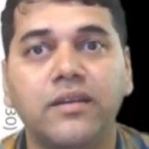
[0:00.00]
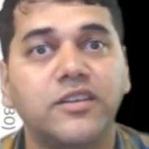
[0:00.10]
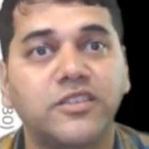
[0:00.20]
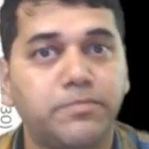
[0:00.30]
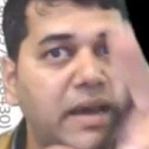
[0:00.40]

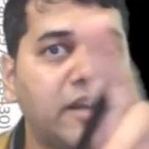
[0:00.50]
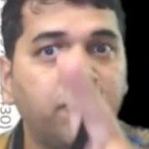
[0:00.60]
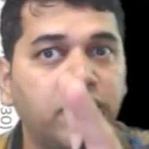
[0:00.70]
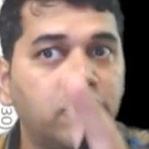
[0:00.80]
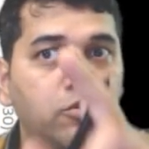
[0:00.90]
span
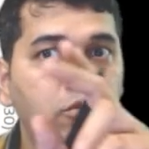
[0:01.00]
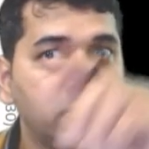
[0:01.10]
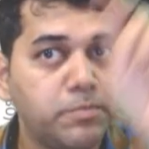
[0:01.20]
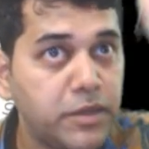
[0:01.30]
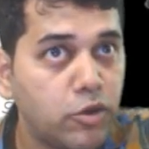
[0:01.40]
of control
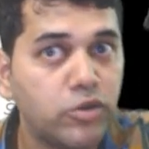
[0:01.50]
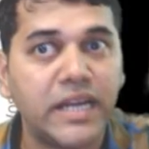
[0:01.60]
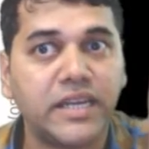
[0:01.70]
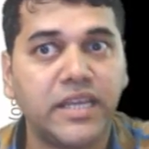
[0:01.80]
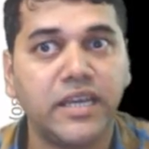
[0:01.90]
is below
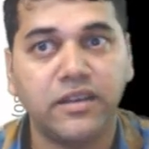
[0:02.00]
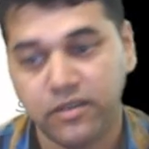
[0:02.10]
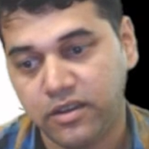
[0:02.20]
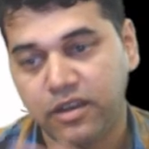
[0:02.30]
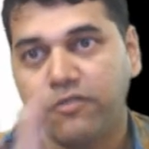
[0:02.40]
that king,
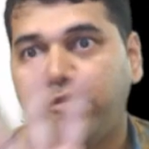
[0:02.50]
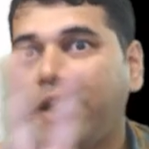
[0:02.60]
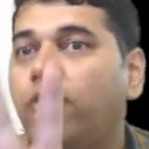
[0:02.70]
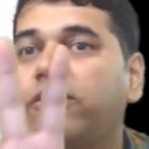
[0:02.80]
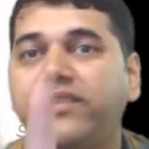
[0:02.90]

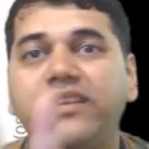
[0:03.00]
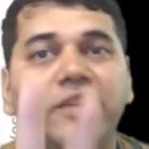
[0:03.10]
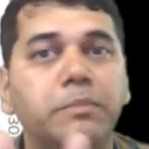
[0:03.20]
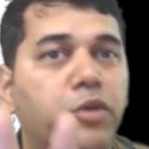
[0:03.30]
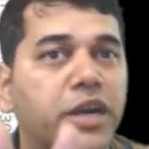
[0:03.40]
5 or 6
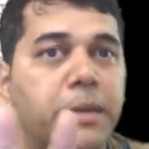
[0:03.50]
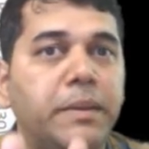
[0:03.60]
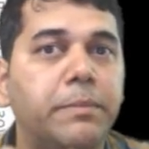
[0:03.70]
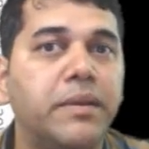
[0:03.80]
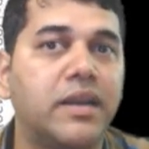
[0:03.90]
important
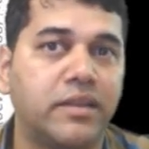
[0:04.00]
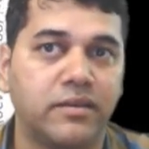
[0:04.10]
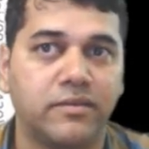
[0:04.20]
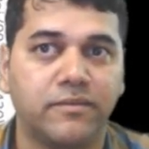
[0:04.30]
people are there.